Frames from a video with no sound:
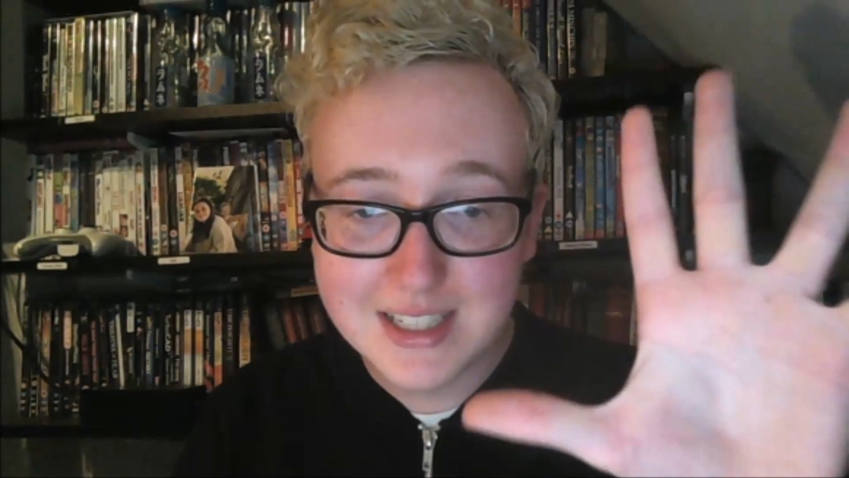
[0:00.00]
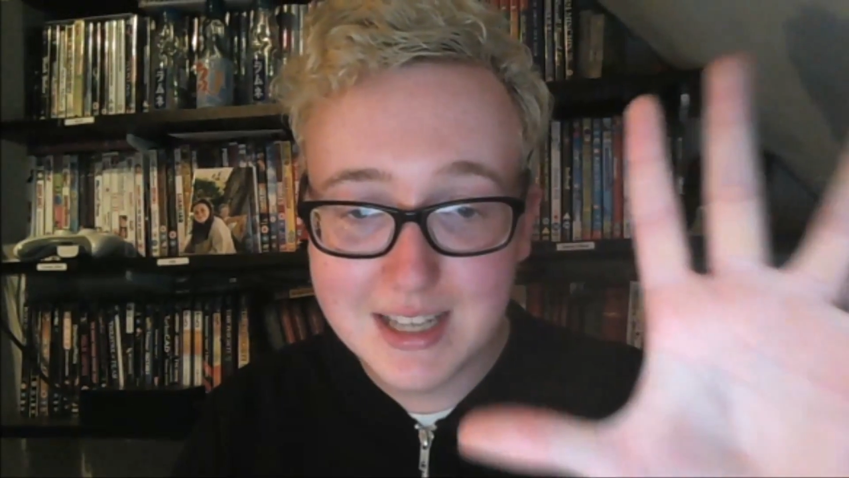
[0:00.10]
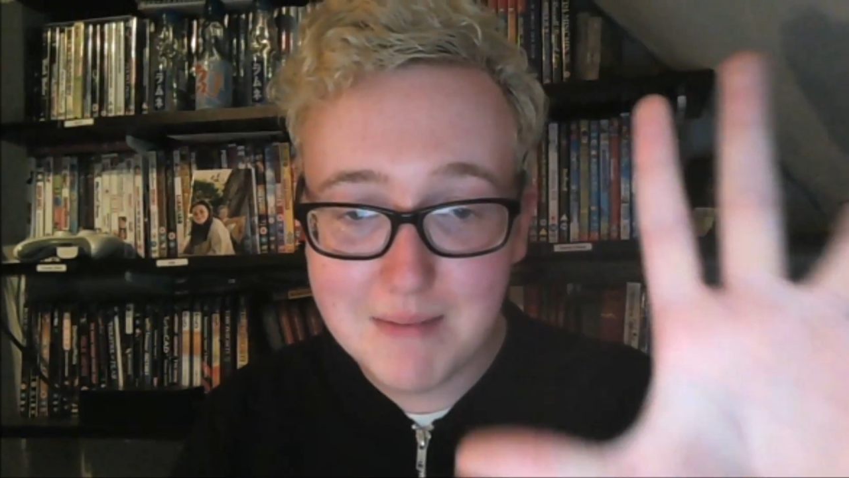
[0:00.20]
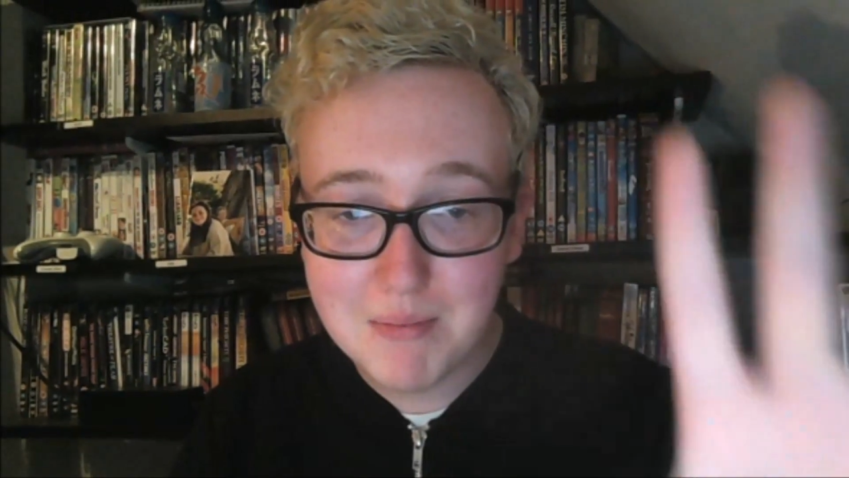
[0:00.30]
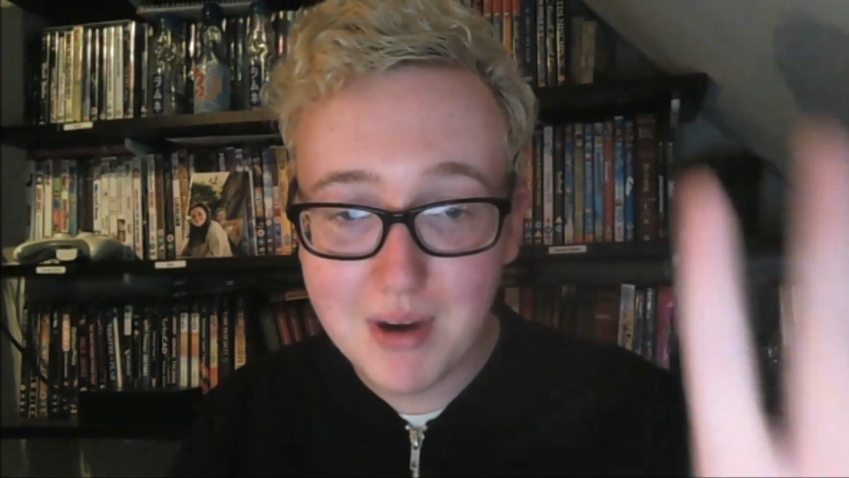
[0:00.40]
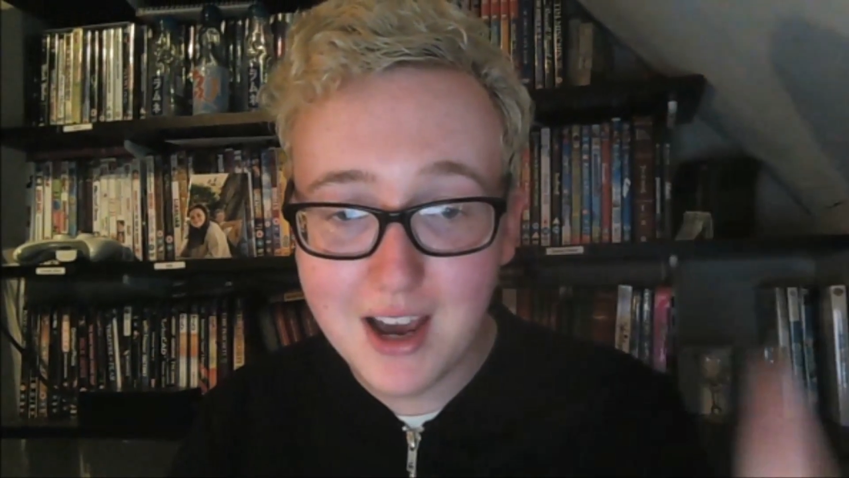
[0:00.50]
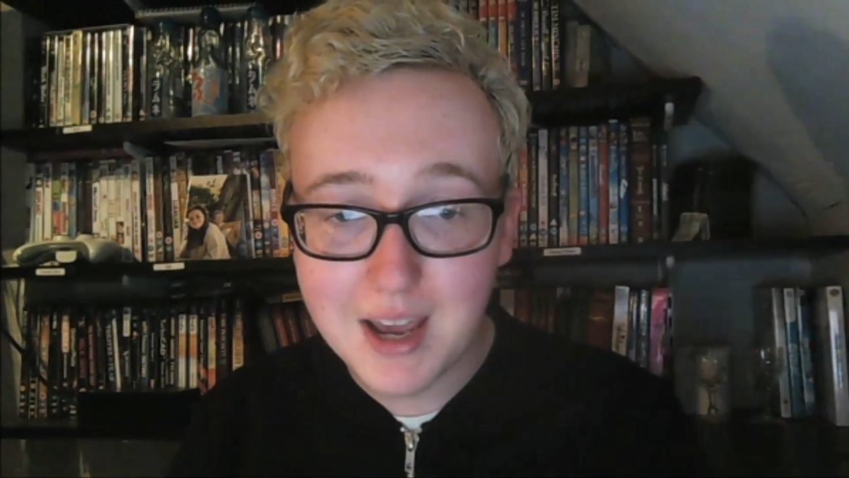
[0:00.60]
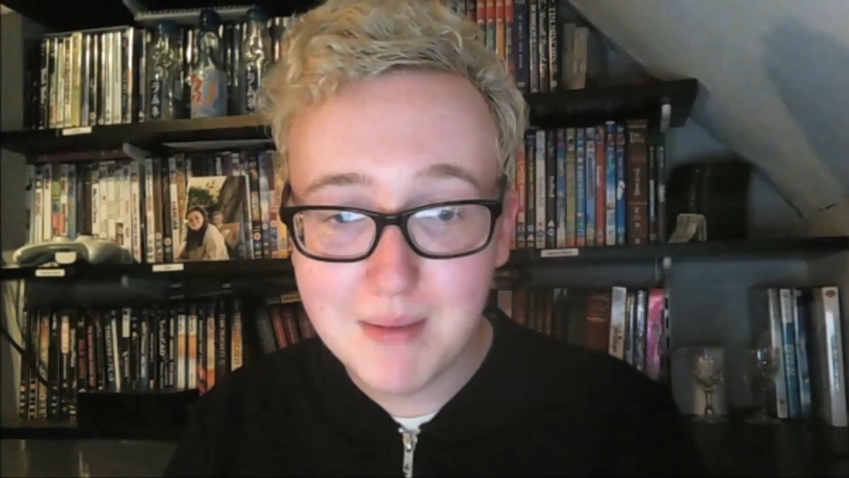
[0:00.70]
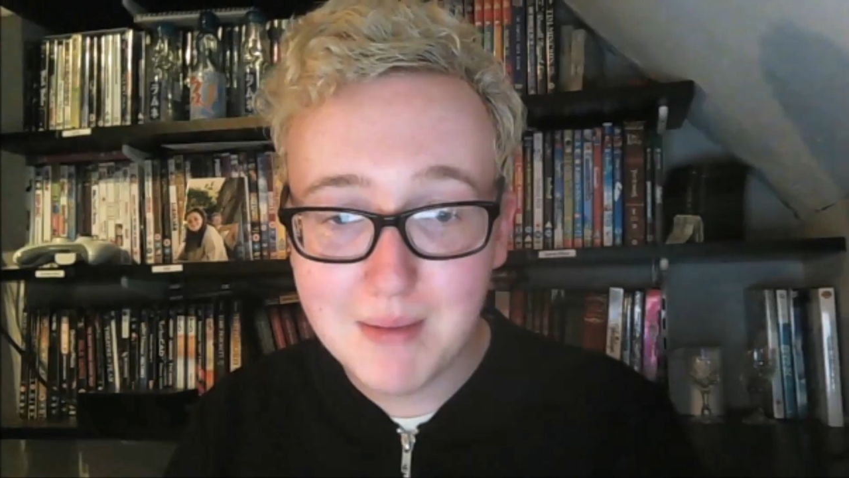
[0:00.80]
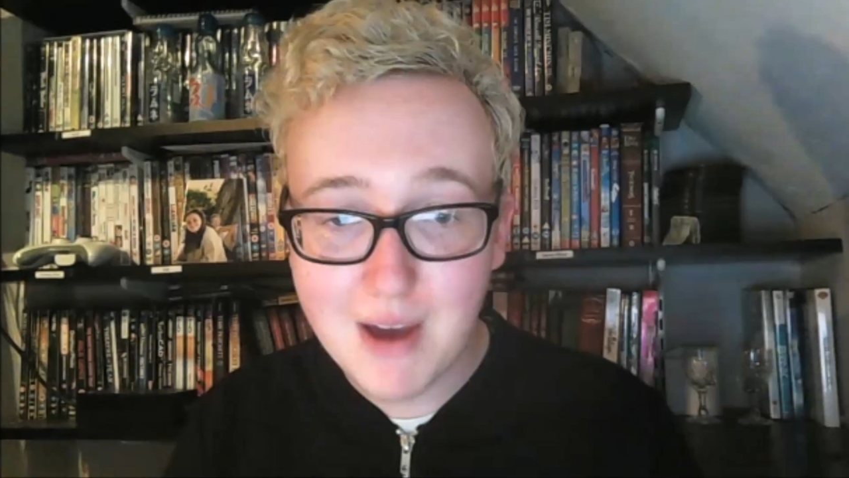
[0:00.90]

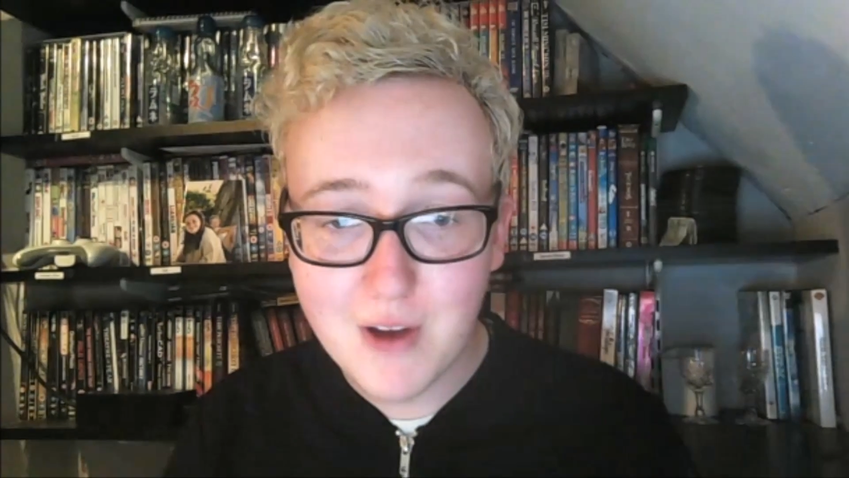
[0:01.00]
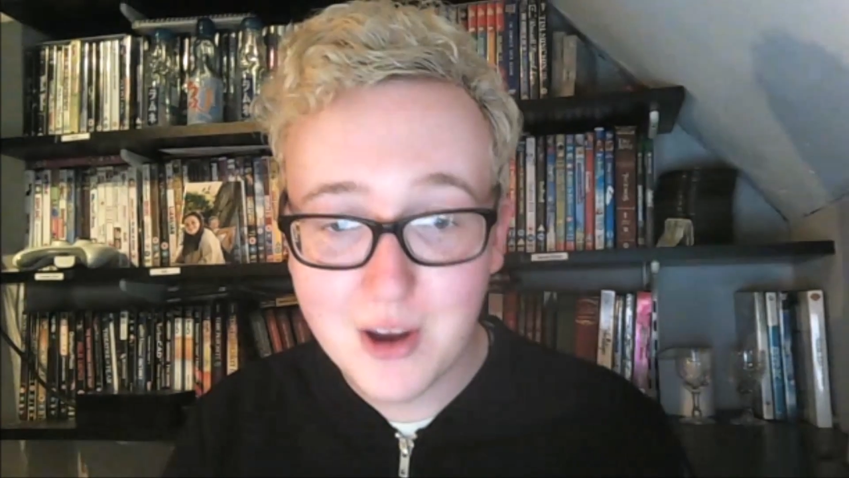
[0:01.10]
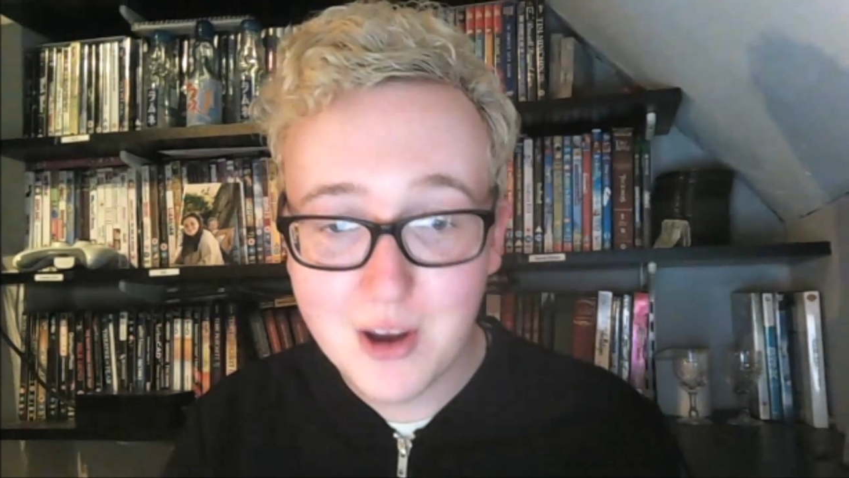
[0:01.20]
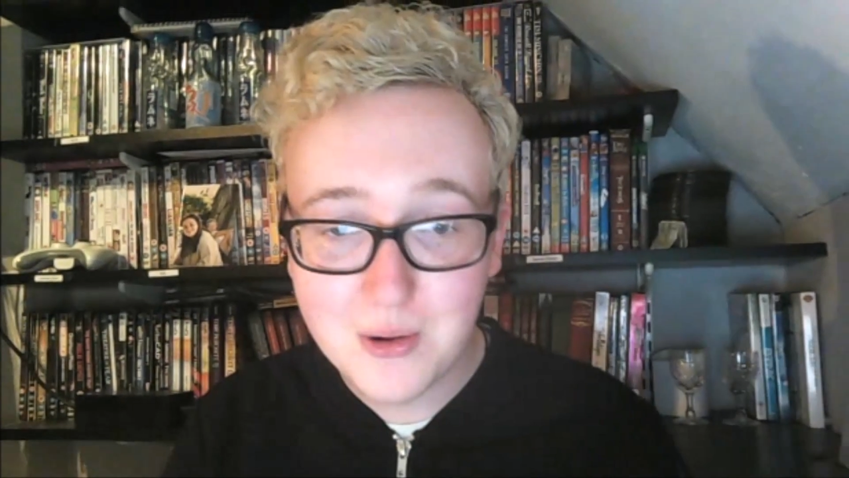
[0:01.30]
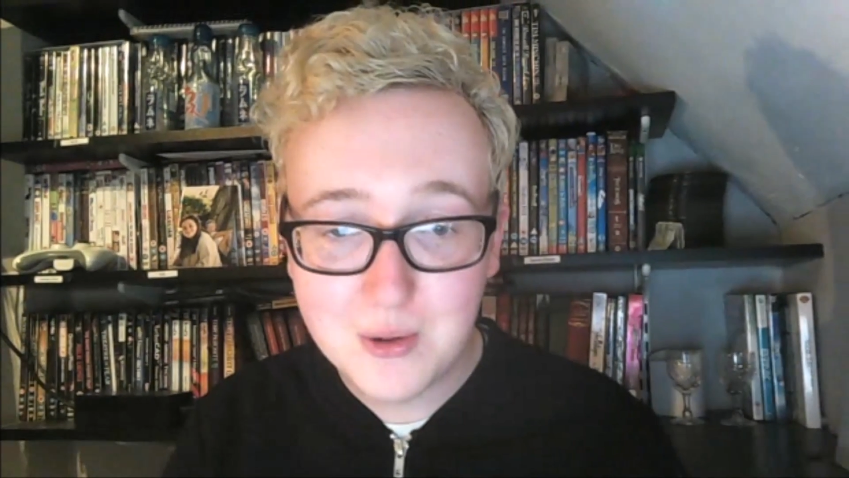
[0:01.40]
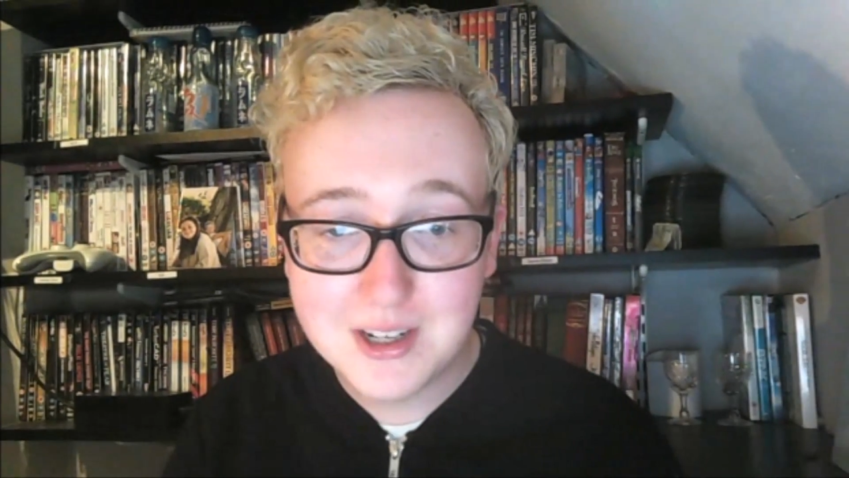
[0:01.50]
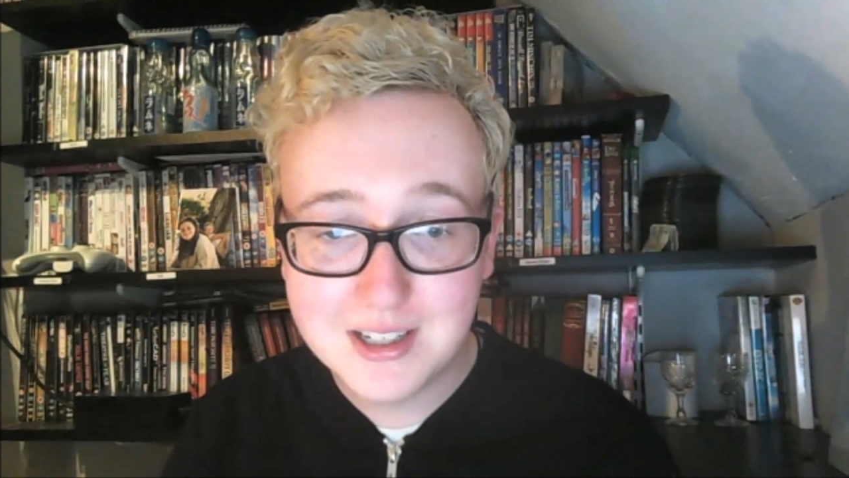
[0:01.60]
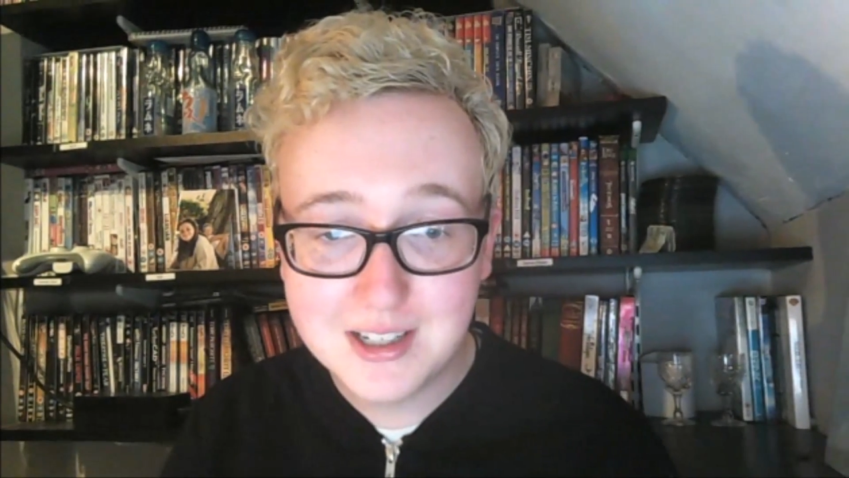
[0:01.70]
Senpai Mario.